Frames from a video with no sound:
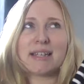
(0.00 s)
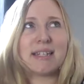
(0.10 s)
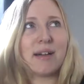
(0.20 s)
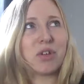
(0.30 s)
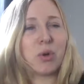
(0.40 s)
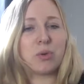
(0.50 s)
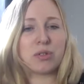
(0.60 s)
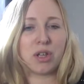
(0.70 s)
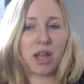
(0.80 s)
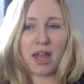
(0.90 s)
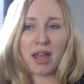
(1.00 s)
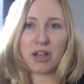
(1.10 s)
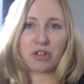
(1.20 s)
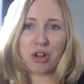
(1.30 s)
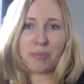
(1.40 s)
I did have an old
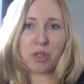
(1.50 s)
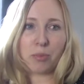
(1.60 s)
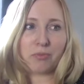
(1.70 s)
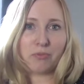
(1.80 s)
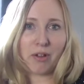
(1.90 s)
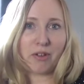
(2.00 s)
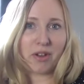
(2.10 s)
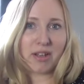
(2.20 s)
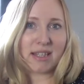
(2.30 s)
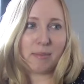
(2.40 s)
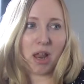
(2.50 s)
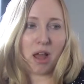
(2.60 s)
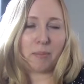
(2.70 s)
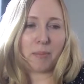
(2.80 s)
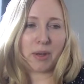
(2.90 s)
stripy top, very, very similar,